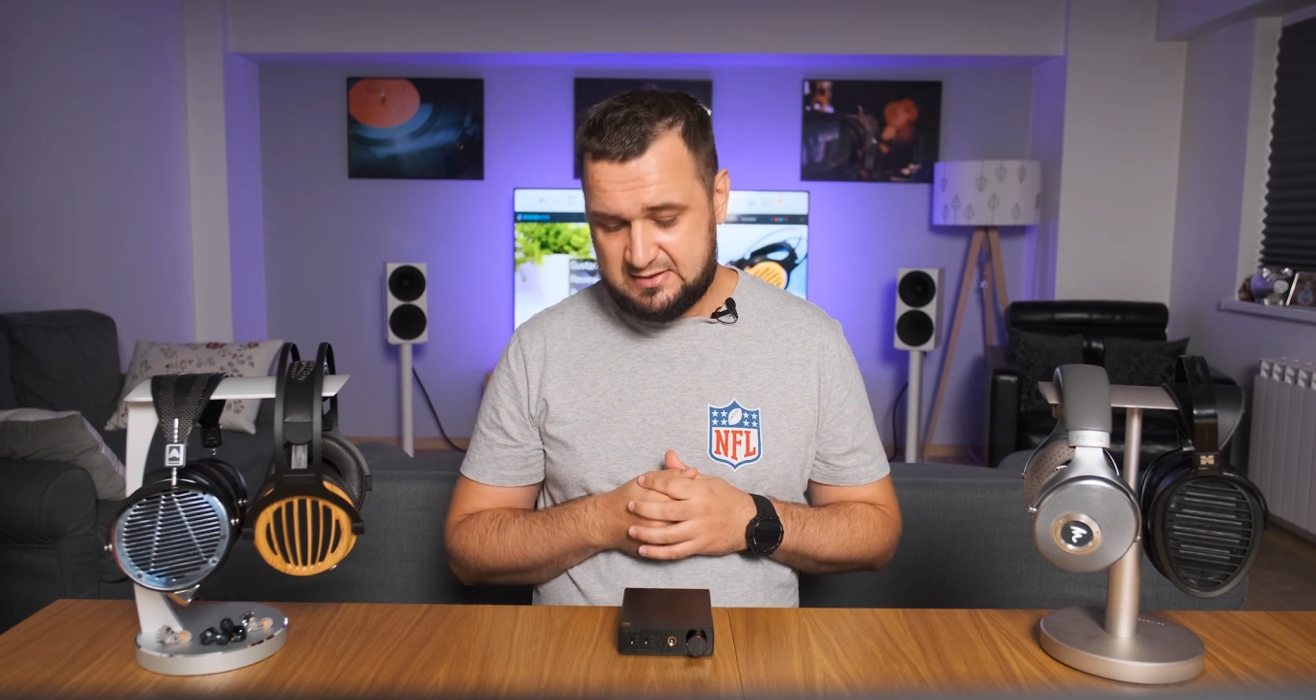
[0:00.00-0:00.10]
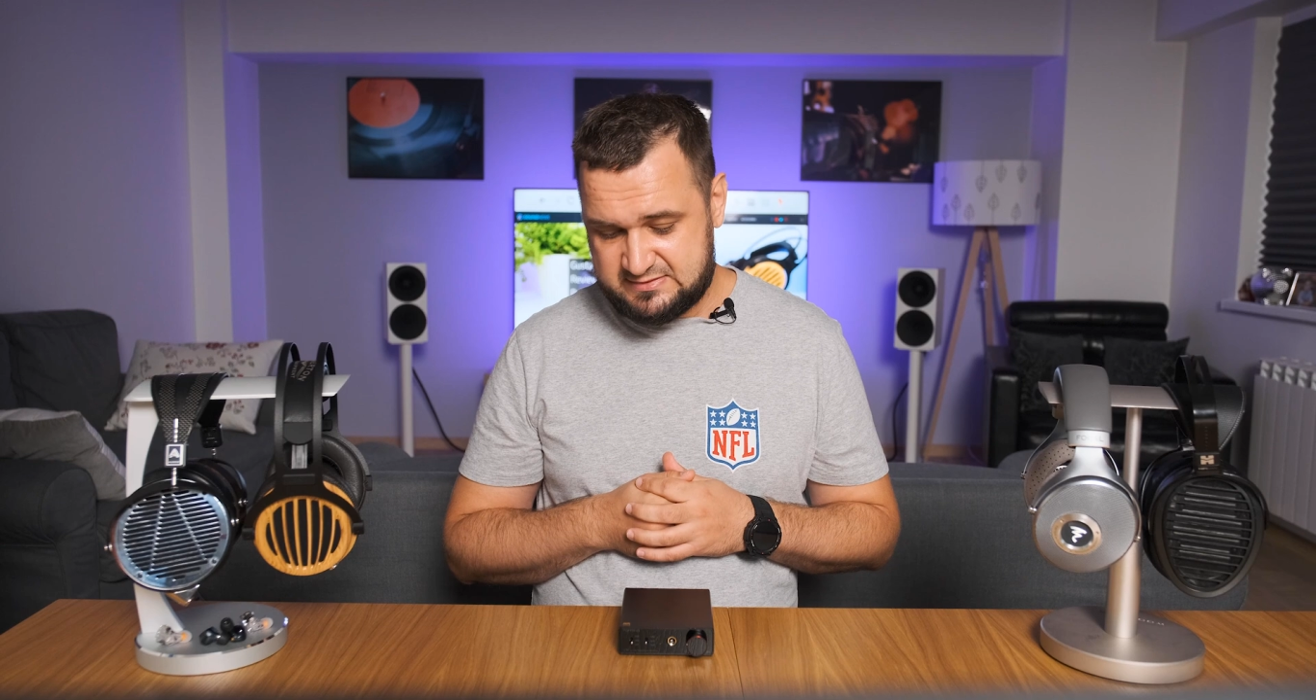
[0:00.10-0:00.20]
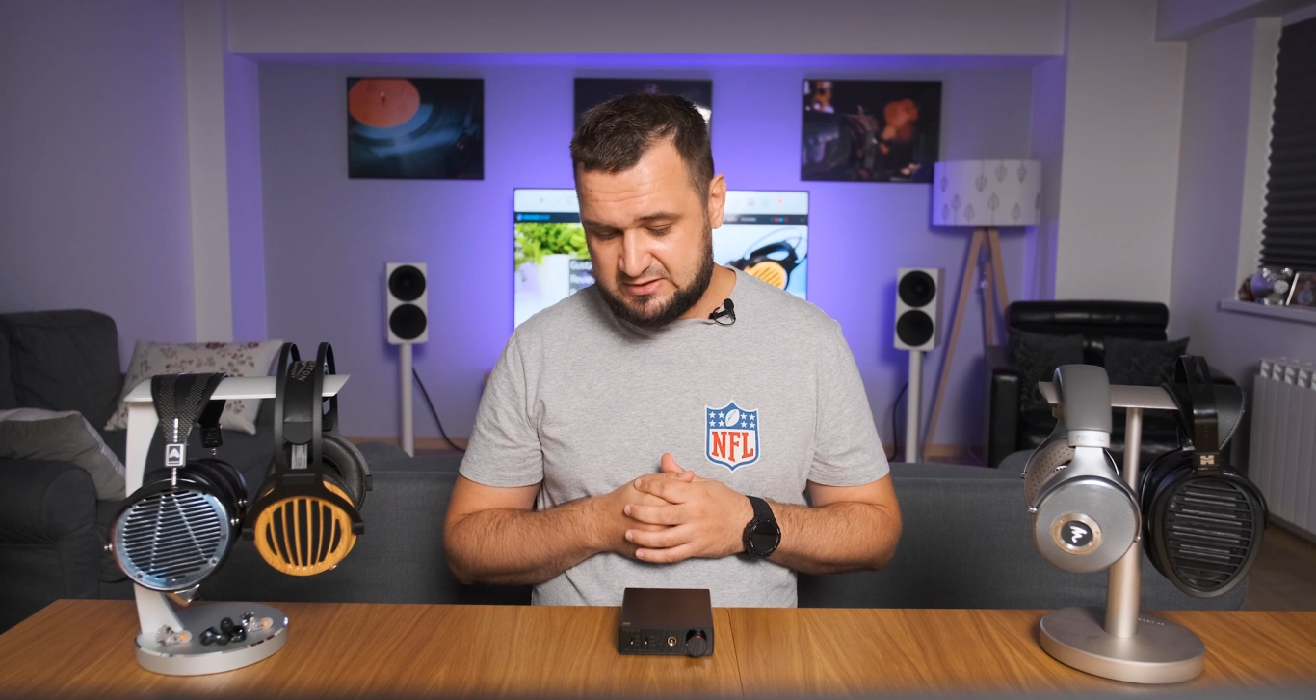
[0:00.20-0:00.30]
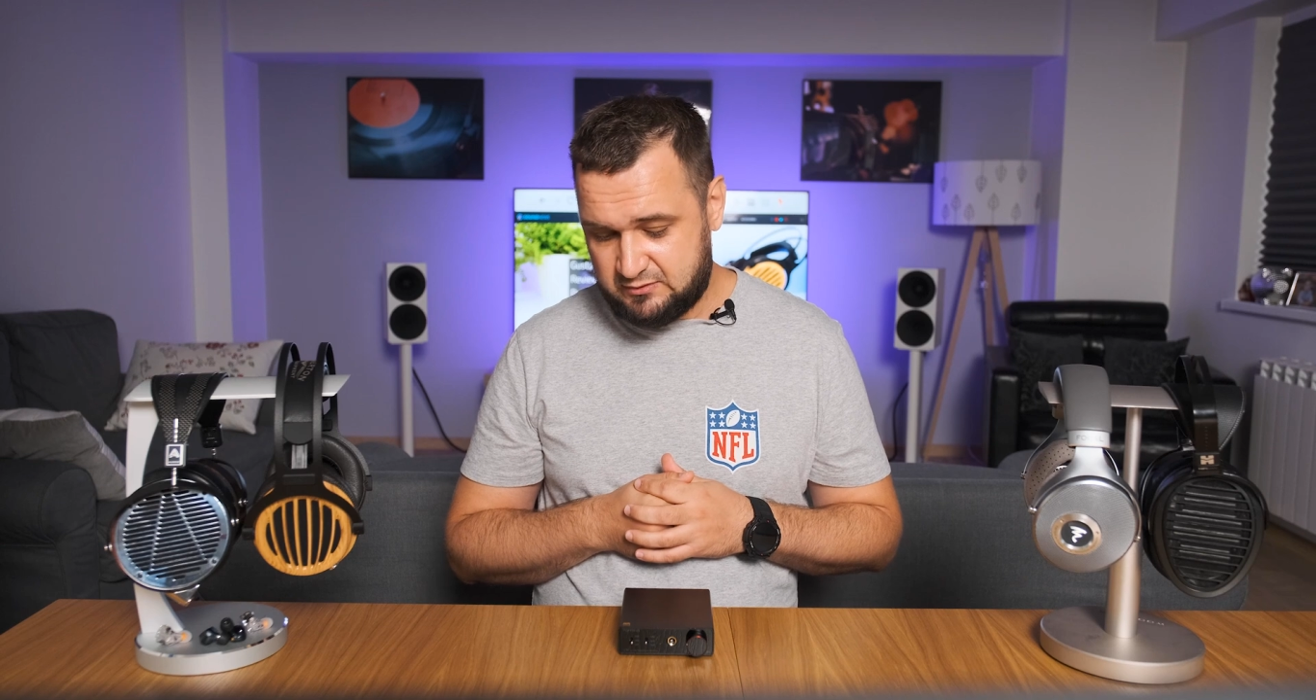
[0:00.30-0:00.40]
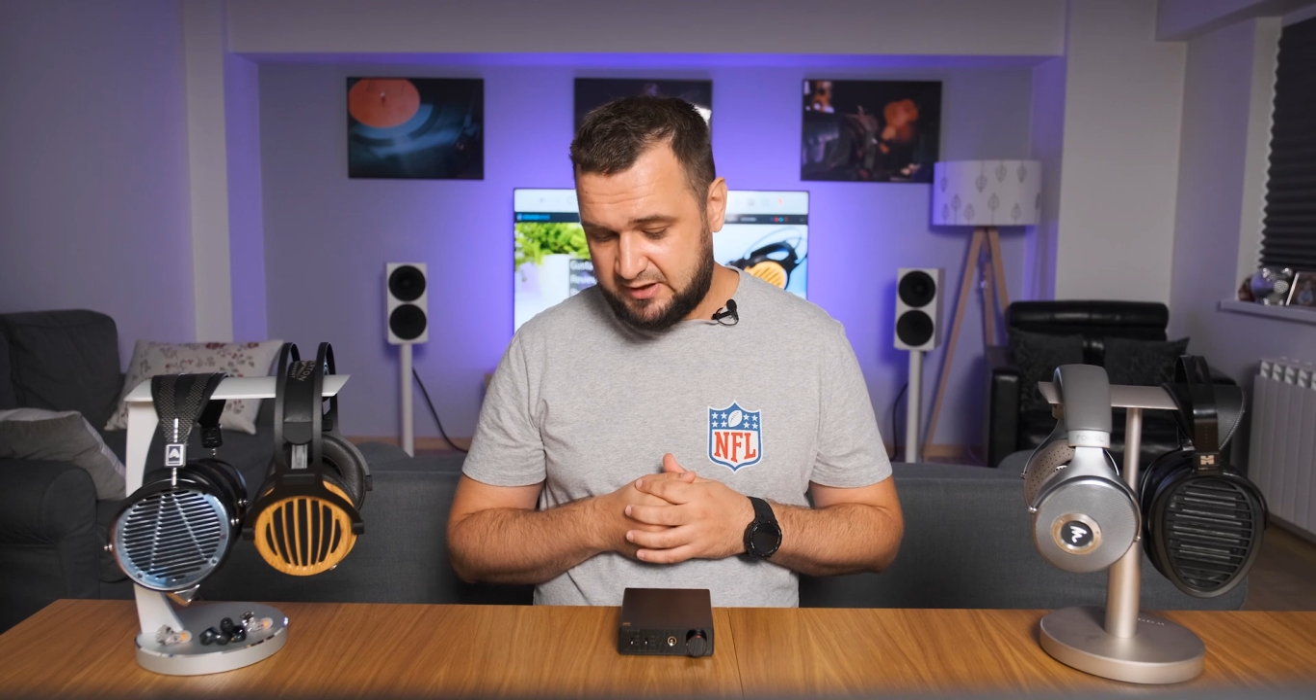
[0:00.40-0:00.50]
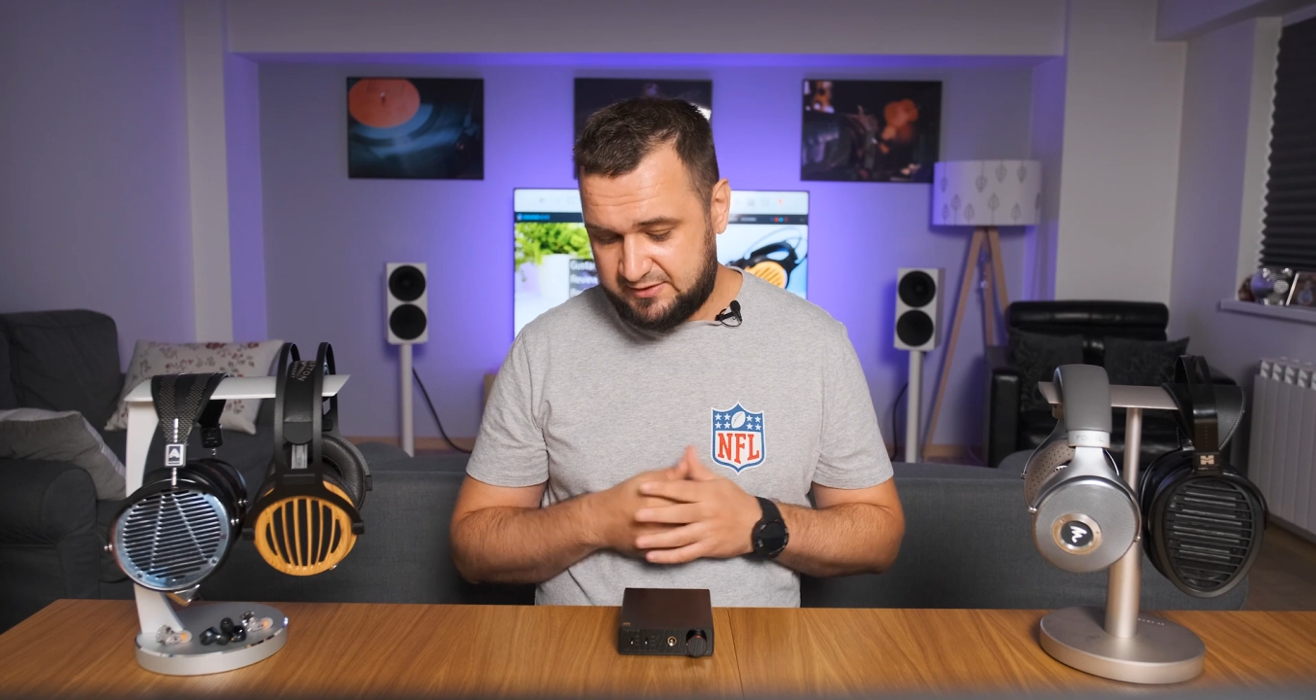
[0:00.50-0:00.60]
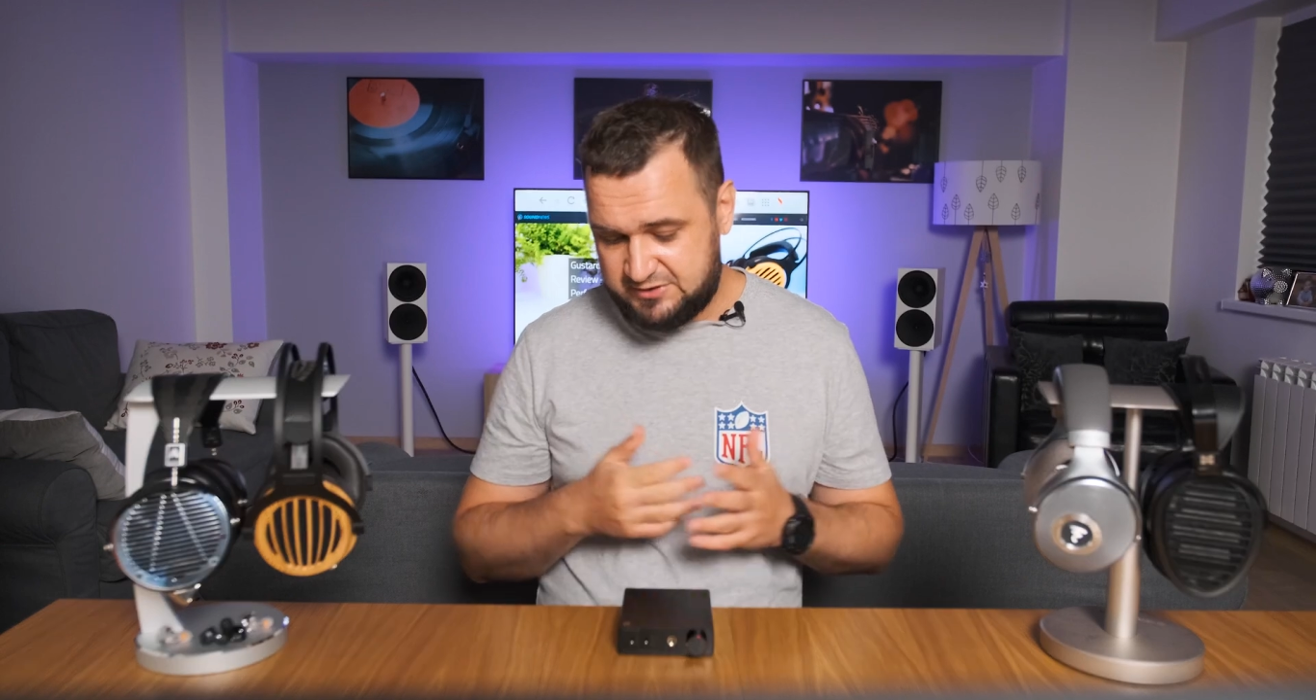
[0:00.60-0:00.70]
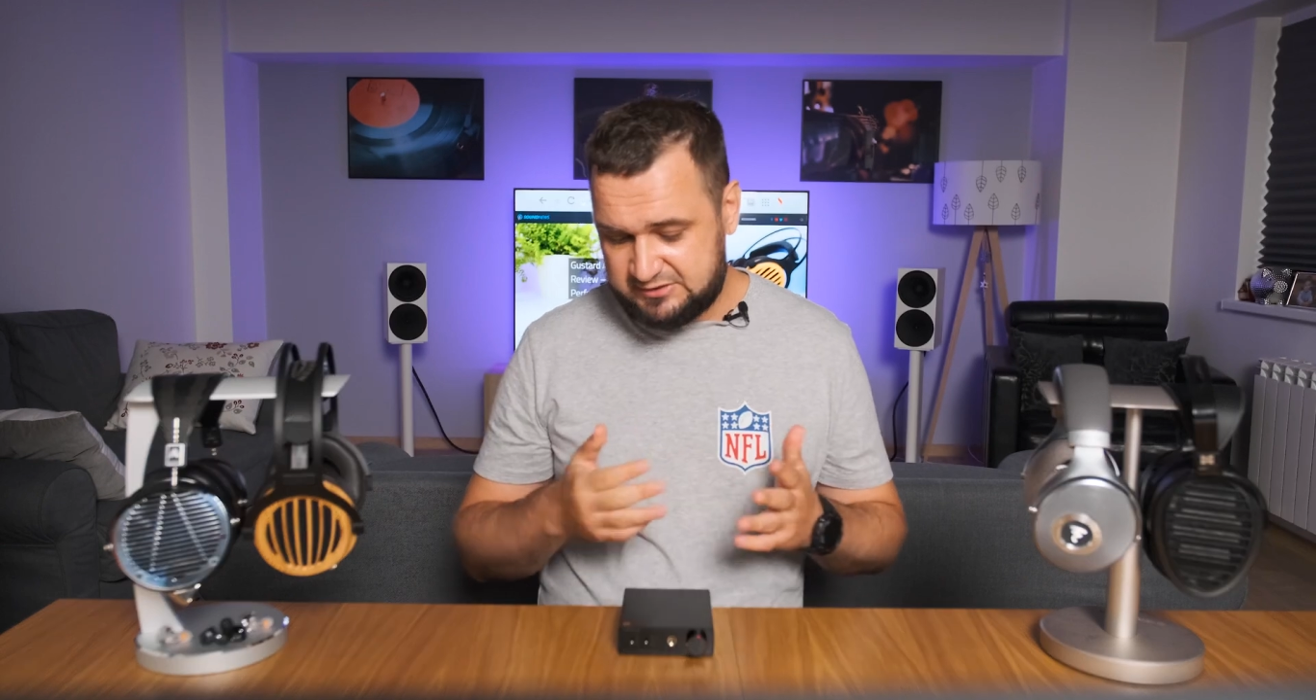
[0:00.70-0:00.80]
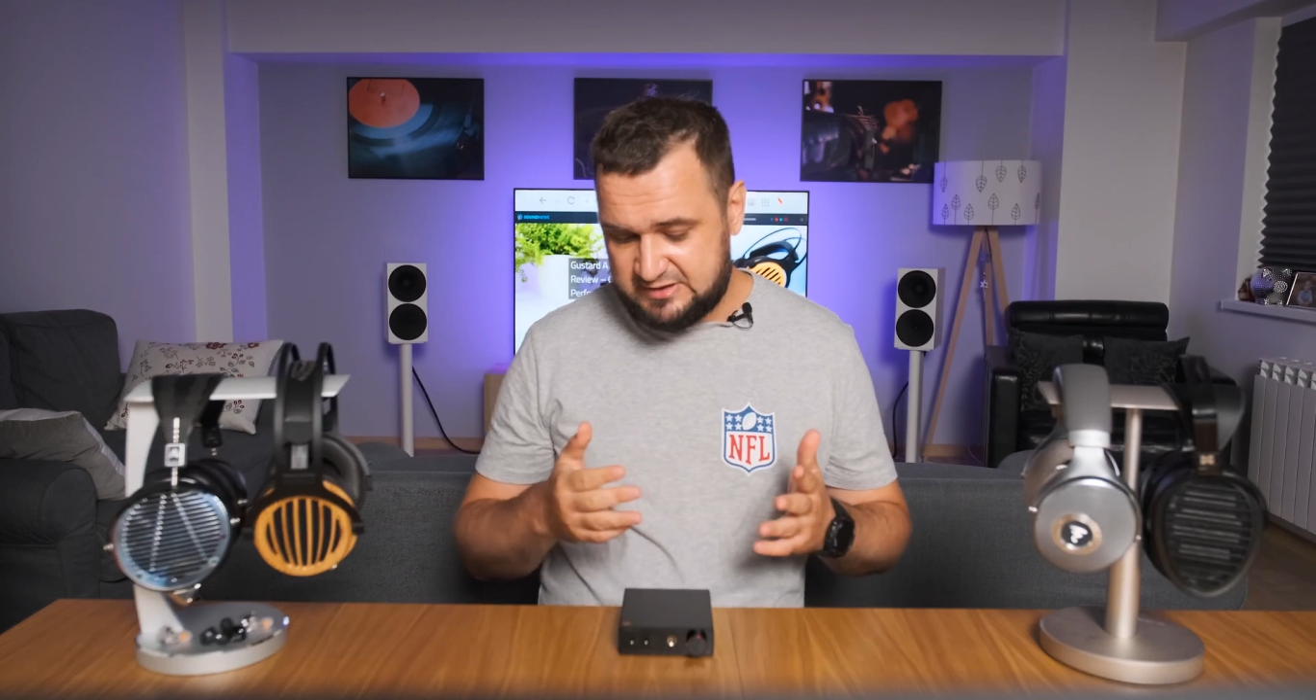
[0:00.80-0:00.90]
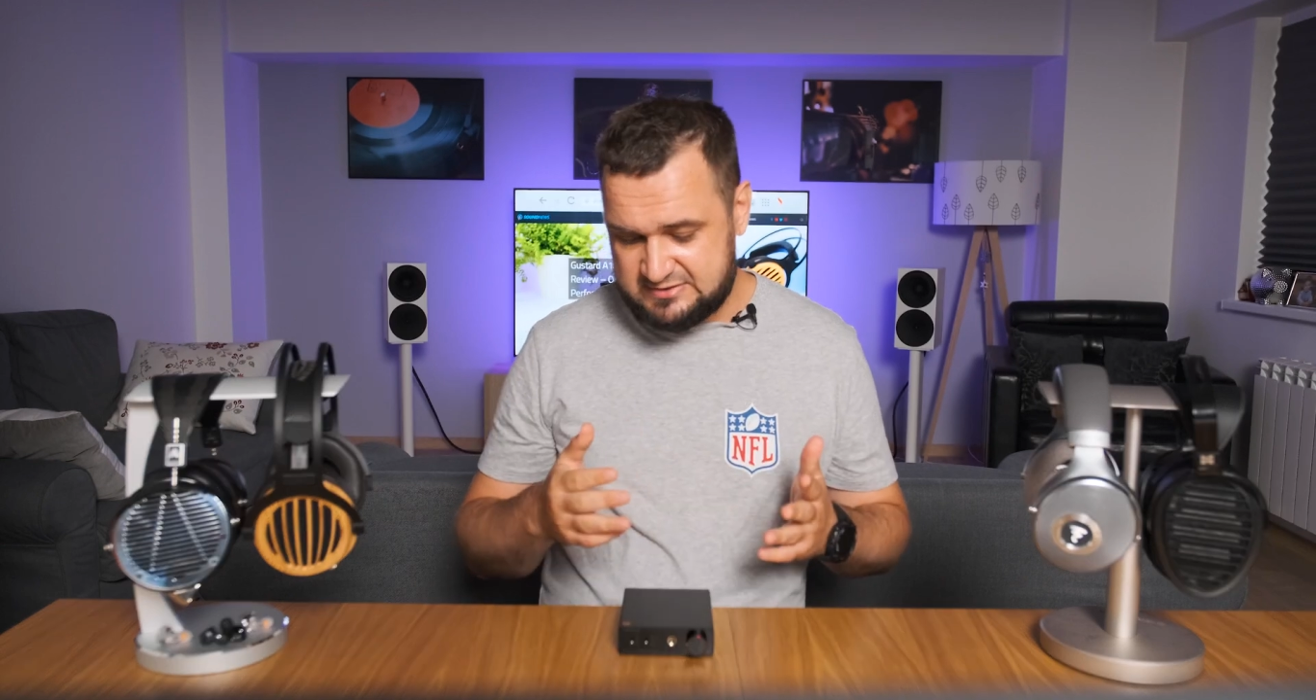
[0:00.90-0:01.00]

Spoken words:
So L30